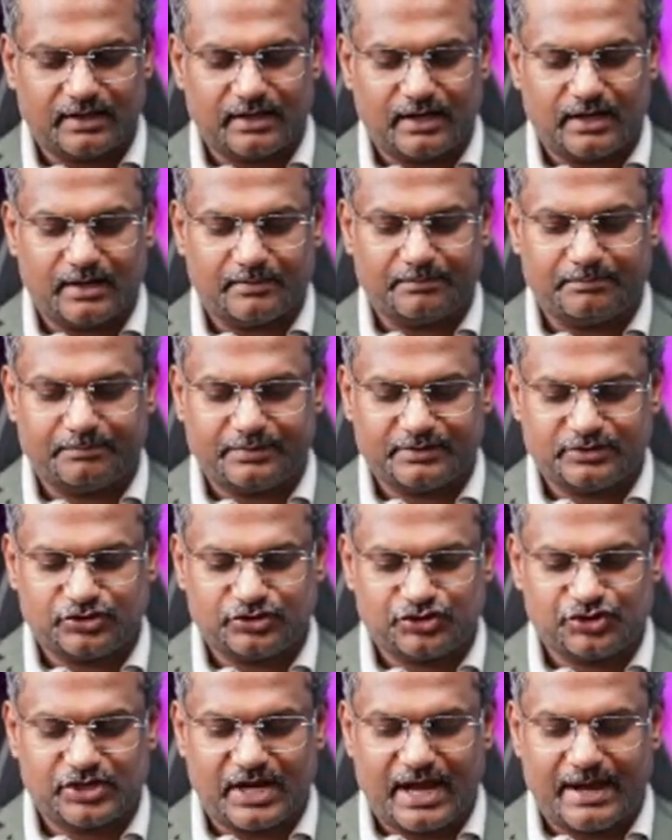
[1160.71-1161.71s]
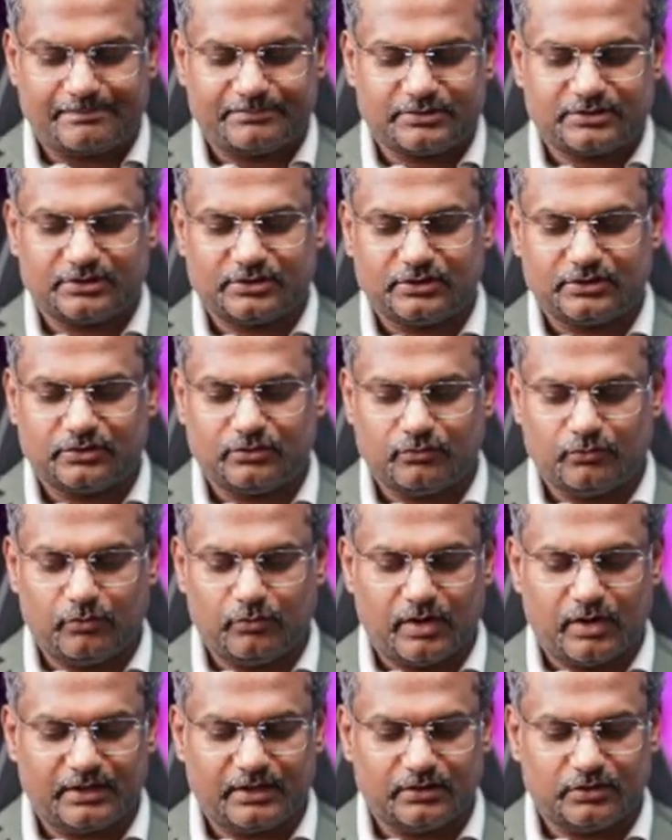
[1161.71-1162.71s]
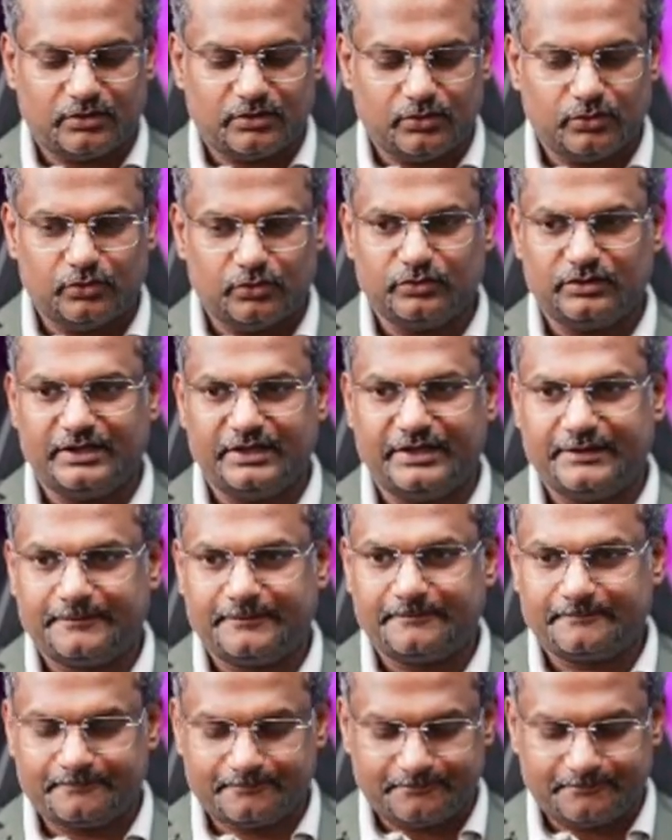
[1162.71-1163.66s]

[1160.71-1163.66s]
up chapter 1 only.